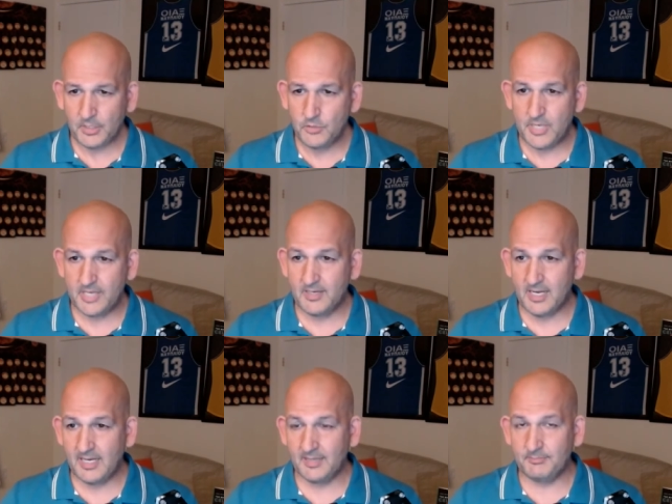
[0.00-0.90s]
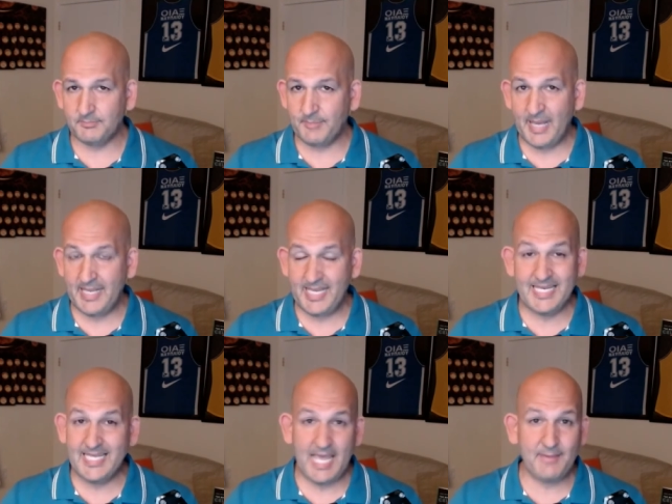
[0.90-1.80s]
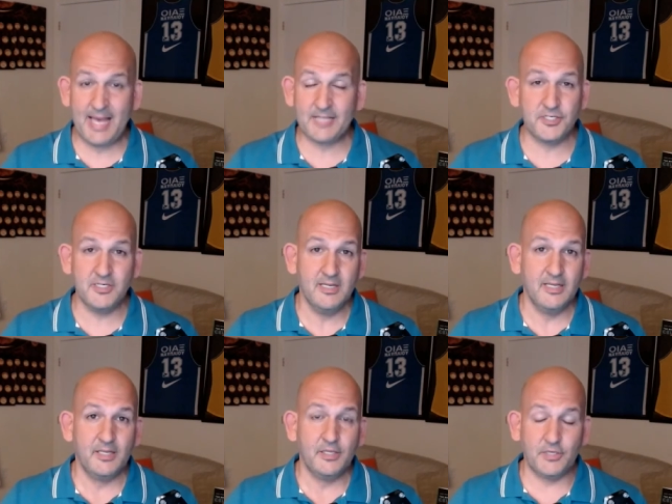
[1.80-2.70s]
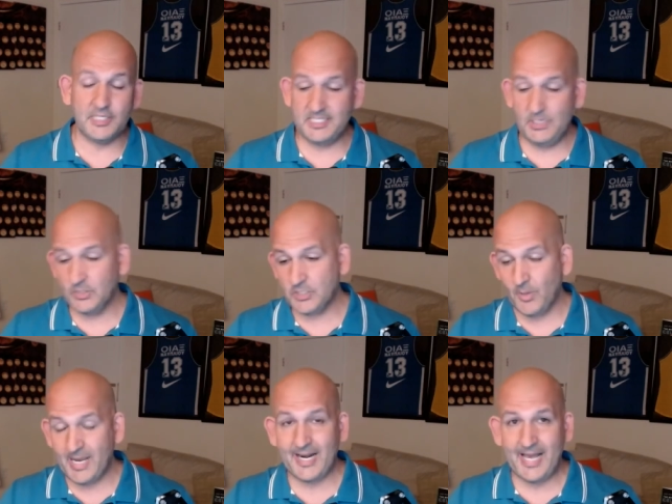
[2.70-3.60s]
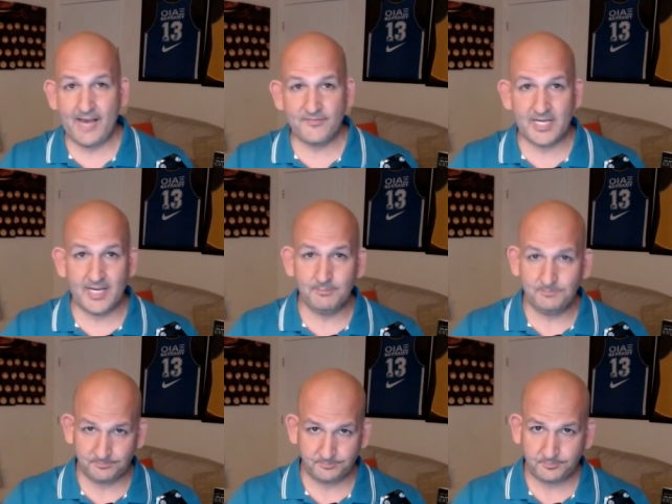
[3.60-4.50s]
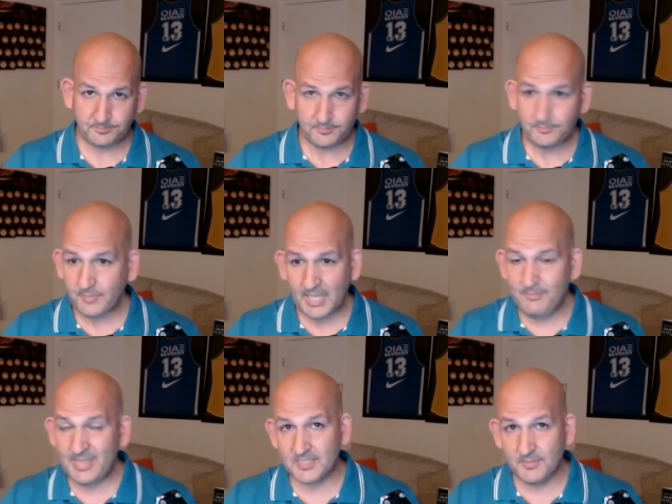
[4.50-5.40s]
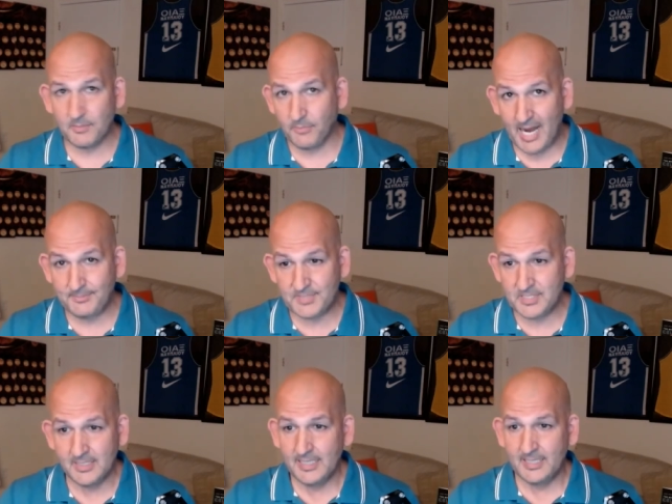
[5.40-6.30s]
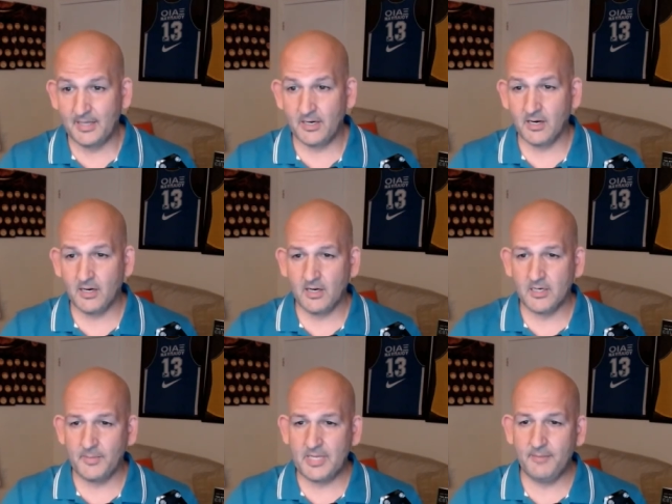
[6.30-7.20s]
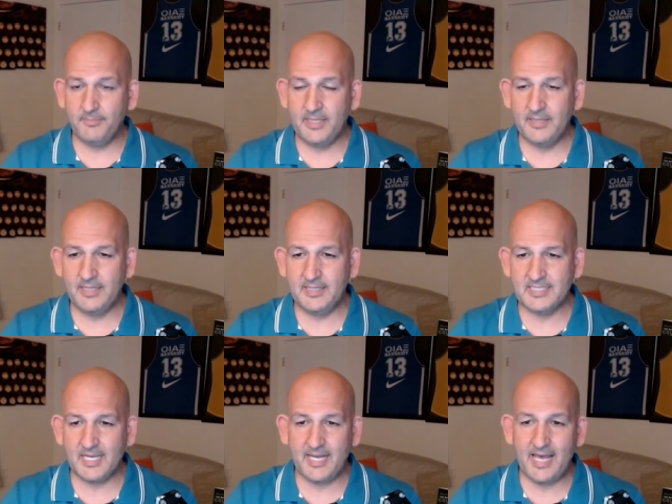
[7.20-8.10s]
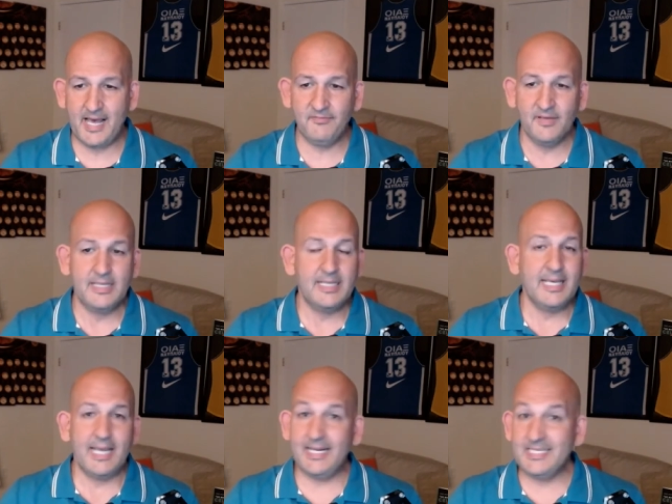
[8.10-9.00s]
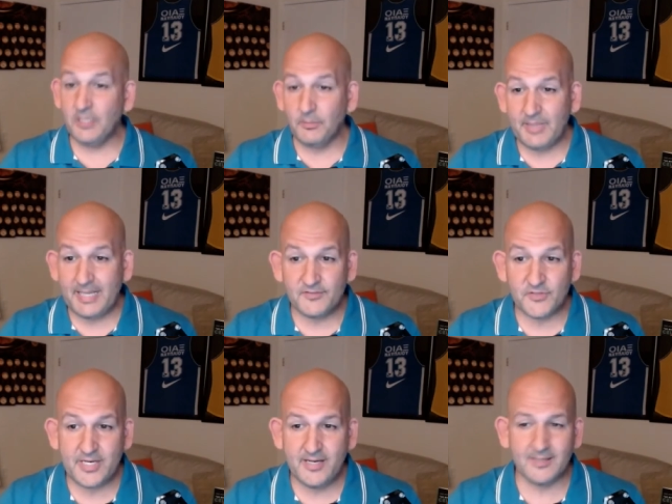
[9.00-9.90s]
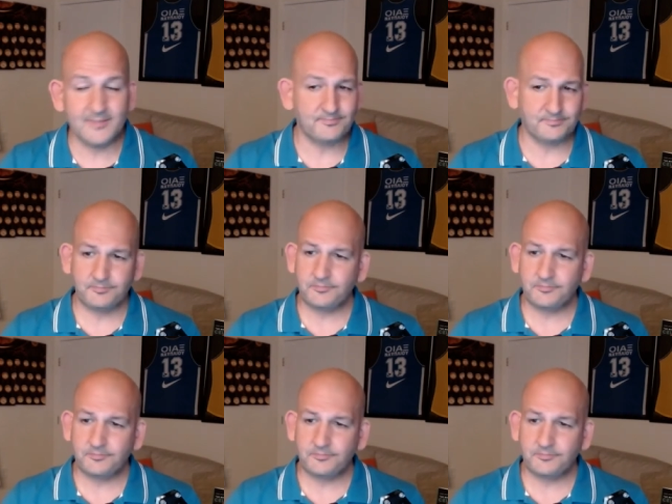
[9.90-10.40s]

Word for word: You can uh, bet in-game action. You can see what's going on at halftime and bet some of the props that are, are coming up in, in the second half. N H L playoffs are here.